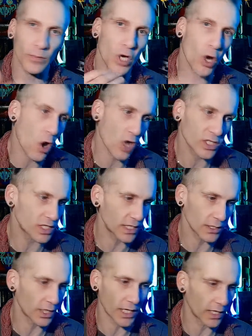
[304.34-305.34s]

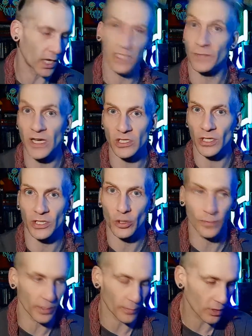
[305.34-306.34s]
constantly, especially
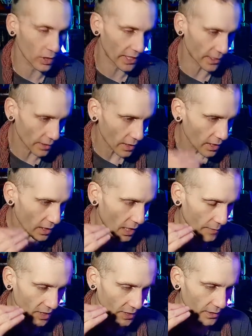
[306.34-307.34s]
Tomb of the Mutilated. I
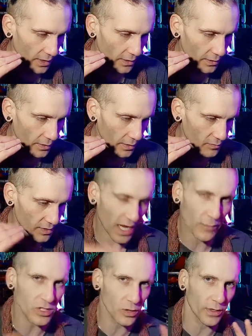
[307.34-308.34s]
mean, that
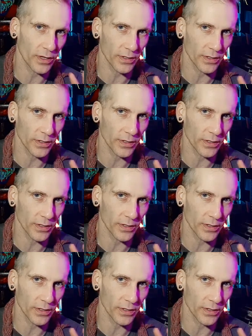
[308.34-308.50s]
was sort of